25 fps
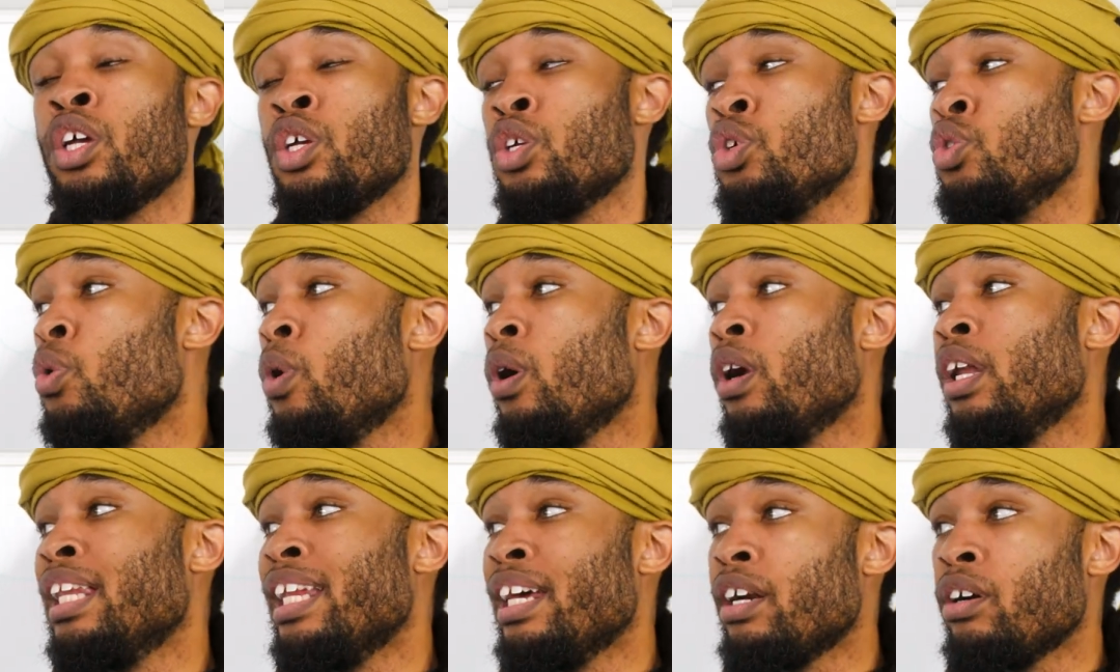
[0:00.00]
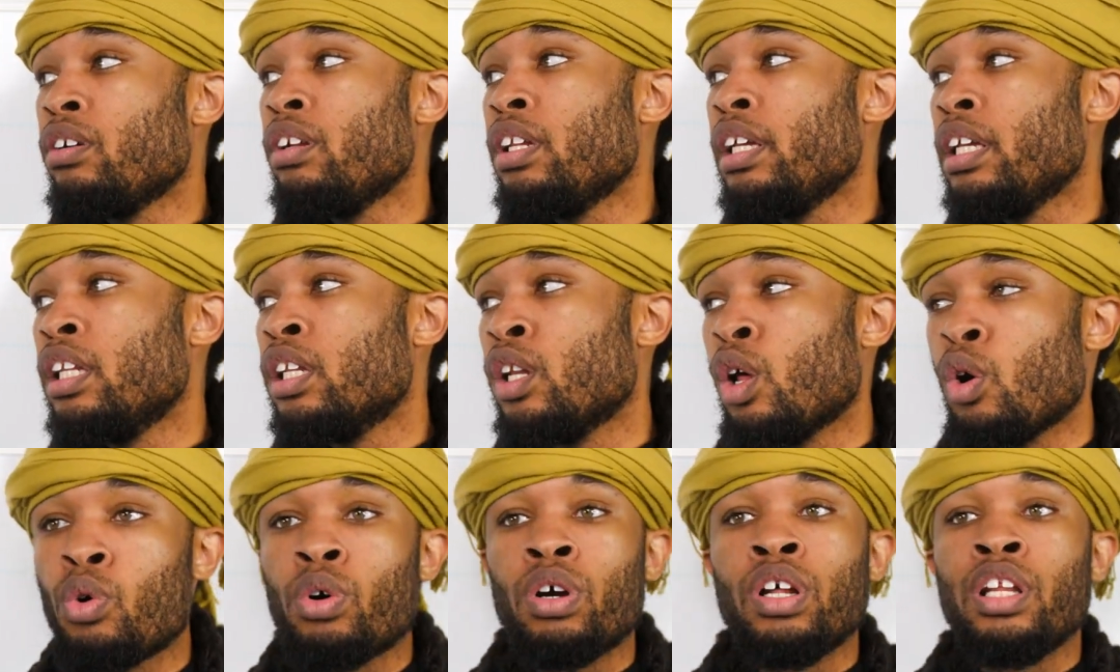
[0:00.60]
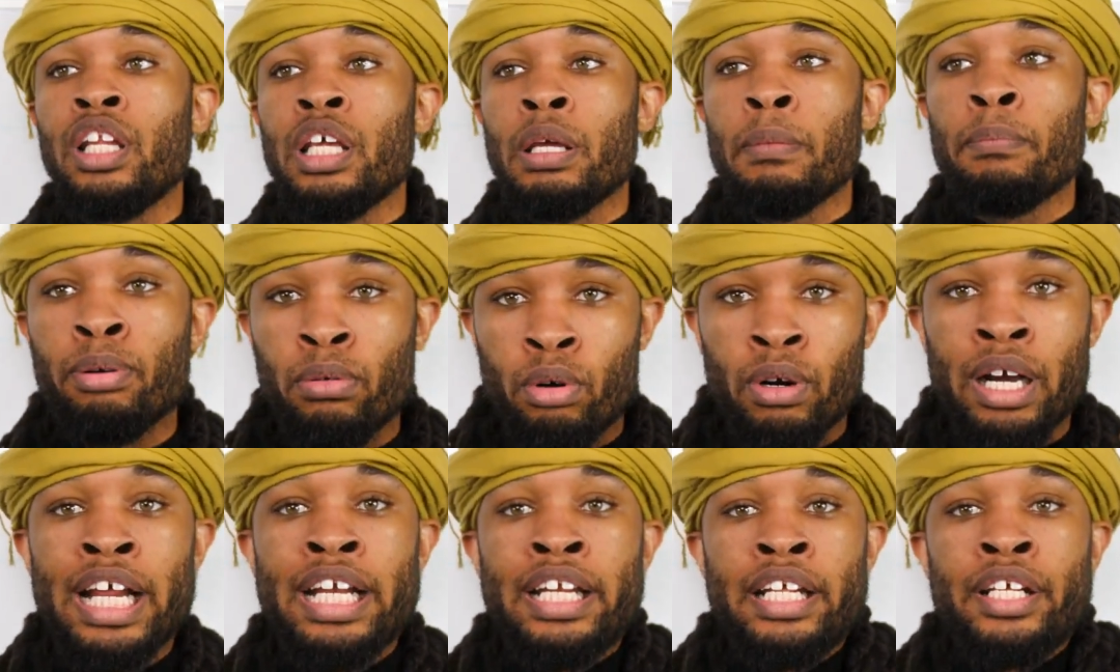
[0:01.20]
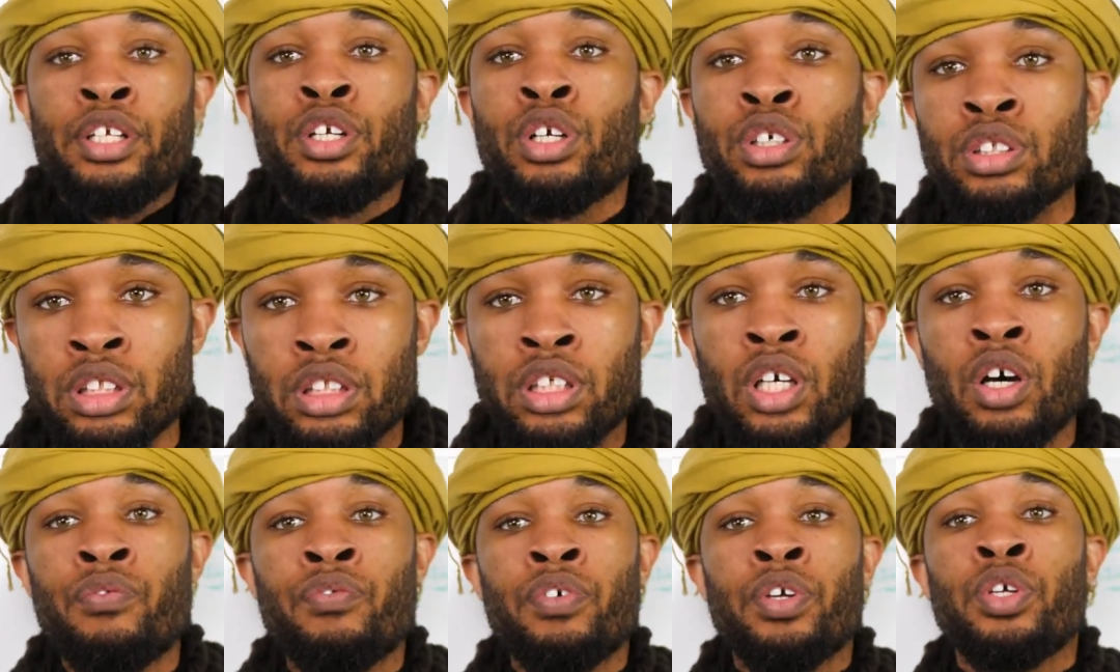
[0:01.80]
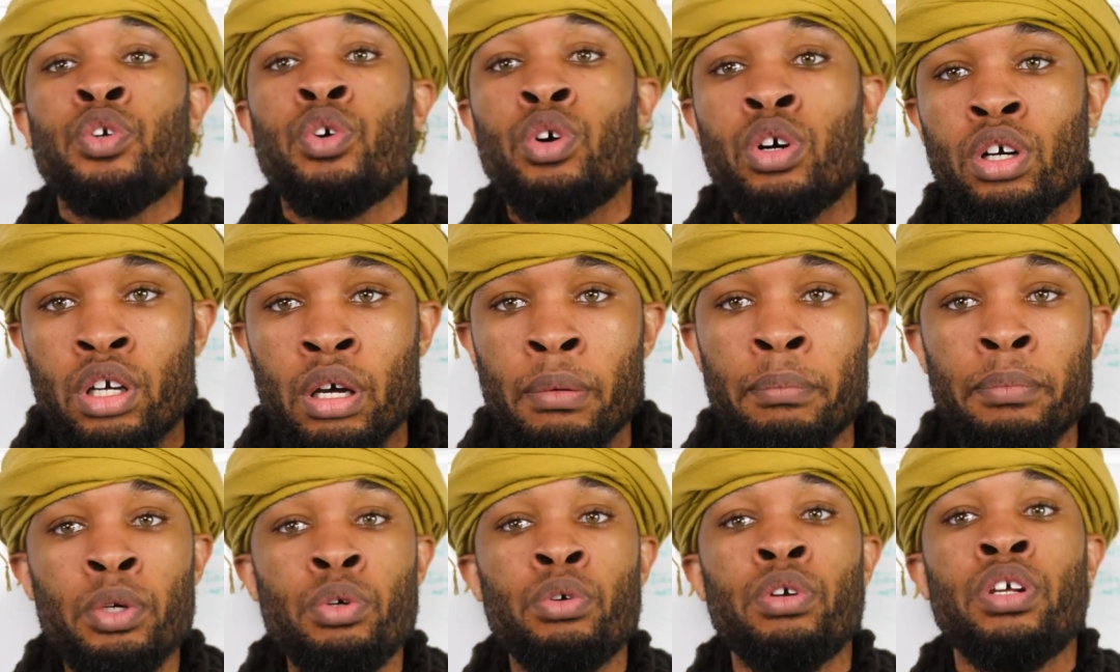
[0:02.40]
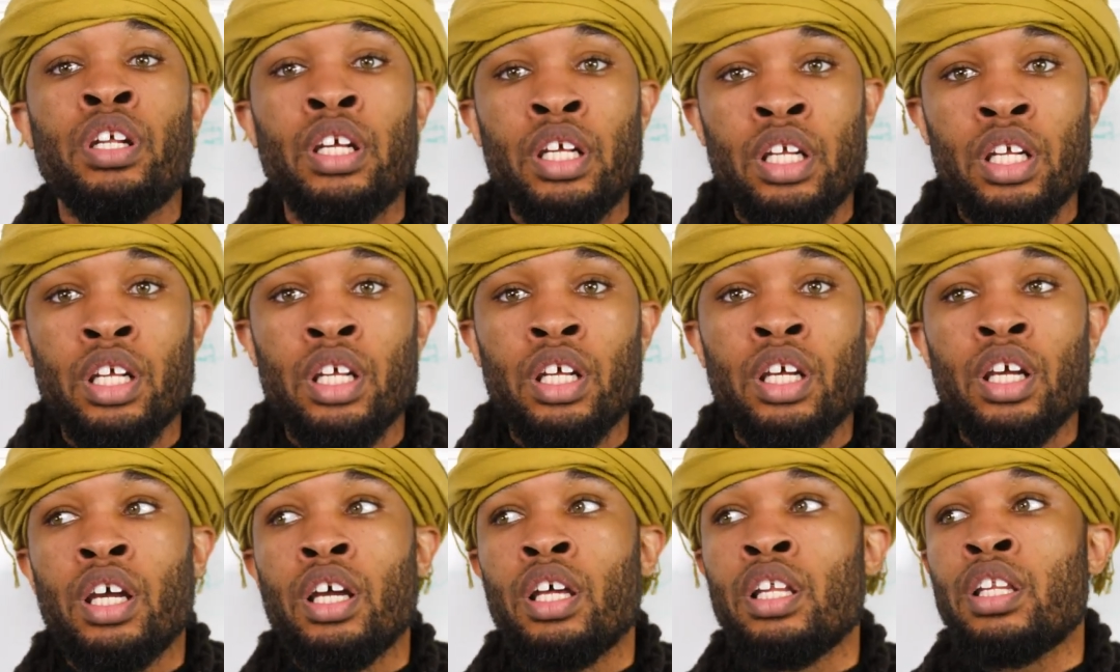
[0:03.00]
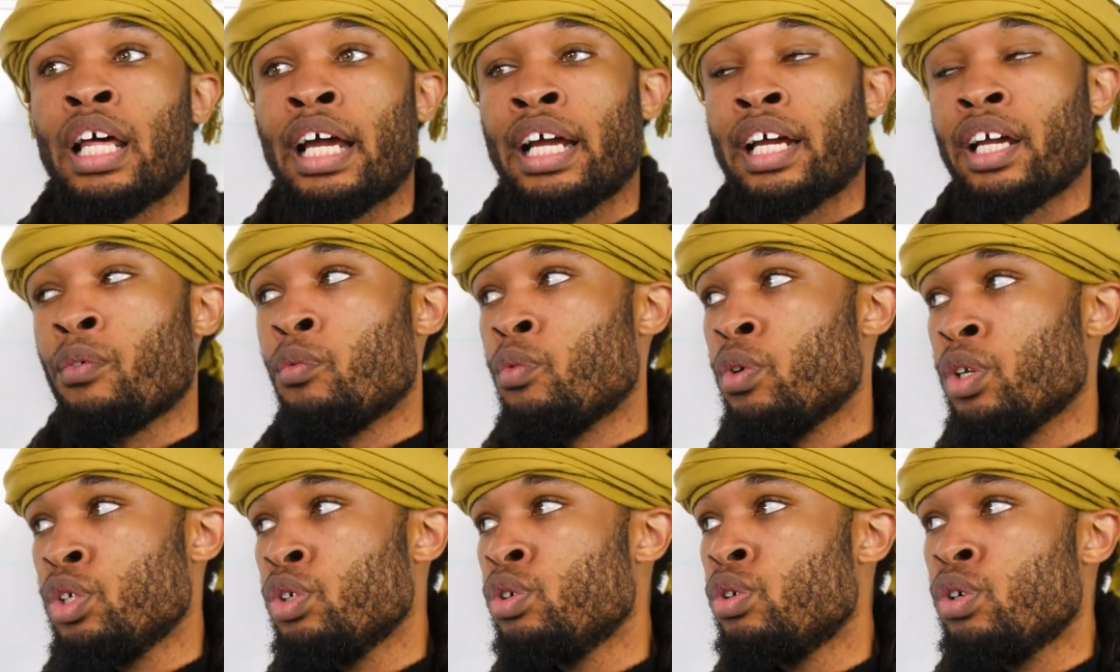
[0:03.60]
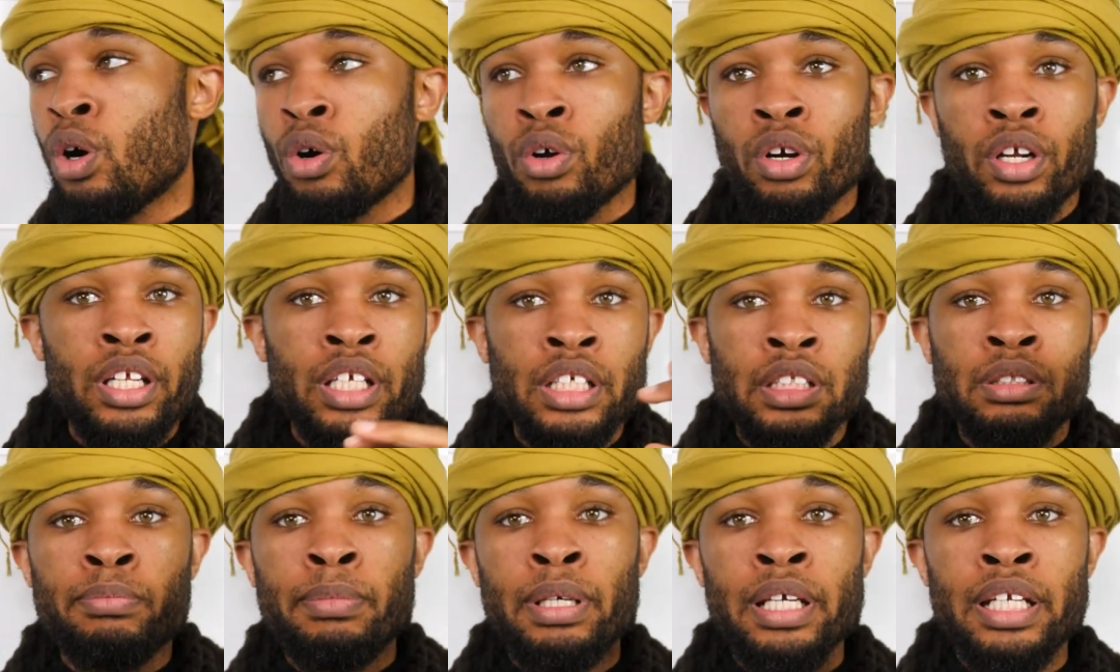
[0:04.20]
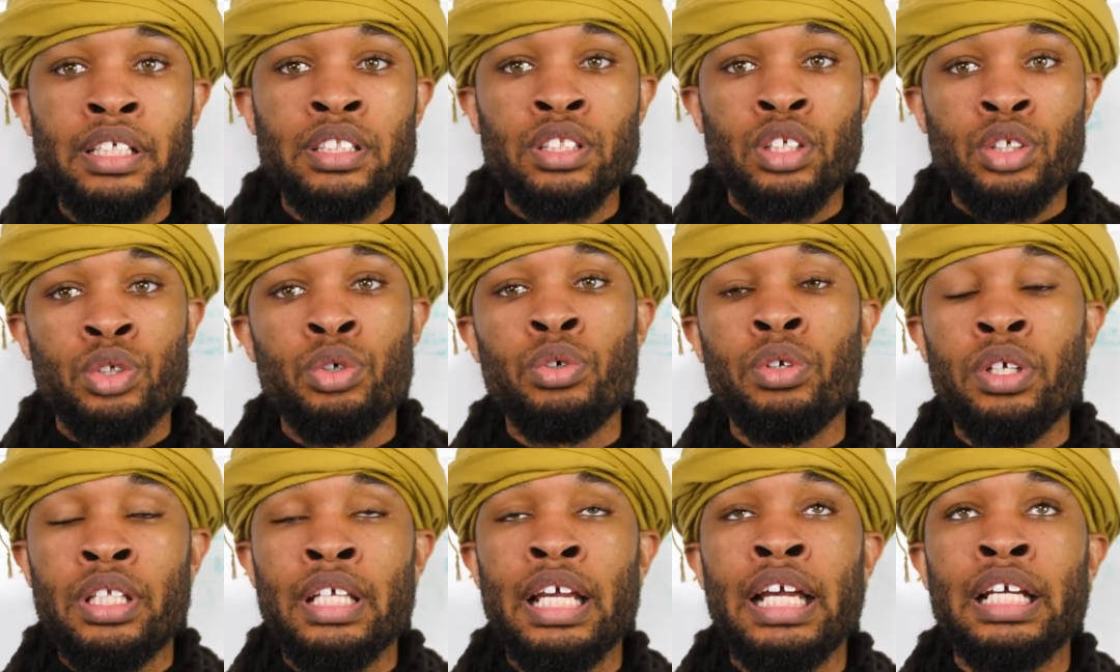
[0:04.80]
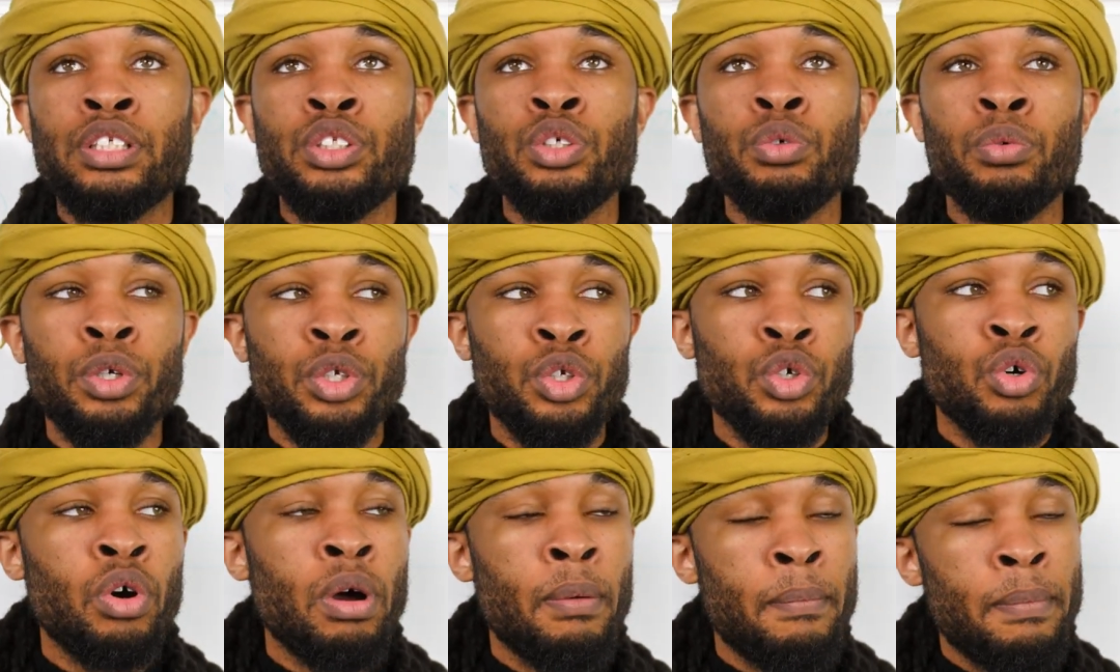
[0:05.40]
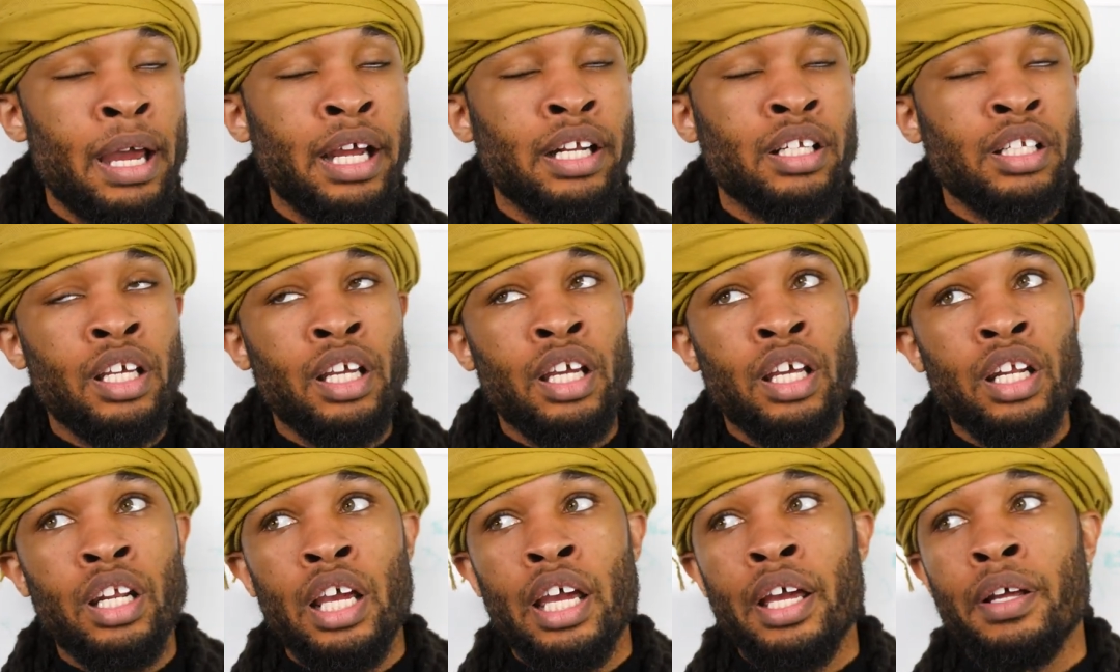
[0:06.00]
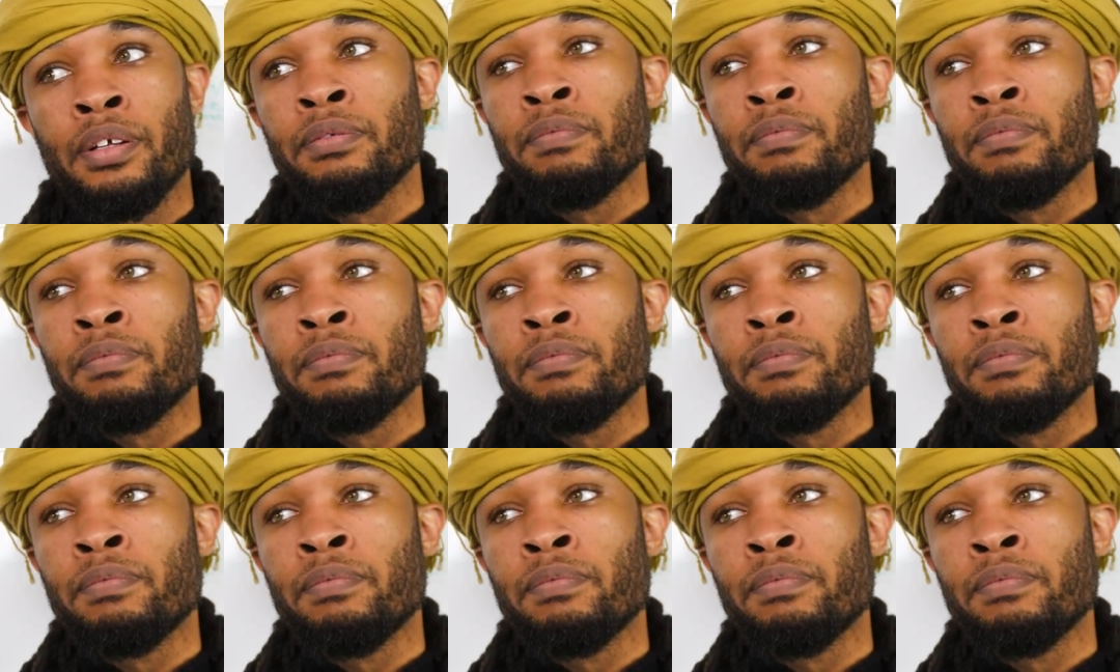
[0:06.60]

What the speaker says: You were literally locally branding yourself in your community. Like when you go to these meetings and do the things you were doing back then.